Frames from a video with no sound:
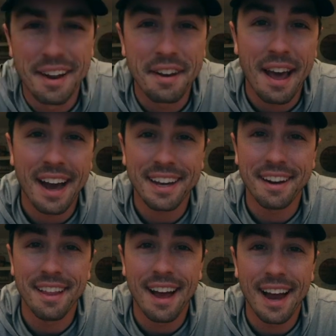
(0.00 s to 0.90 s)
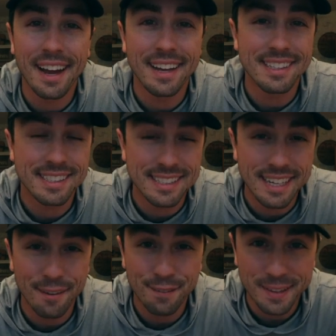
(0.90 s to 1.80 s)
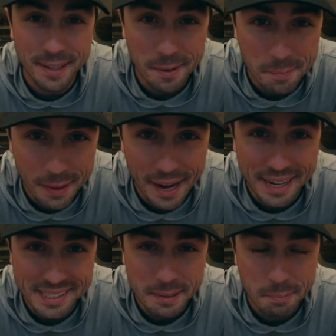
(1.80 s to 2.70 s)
Not gonna lie, it's definitely a blast to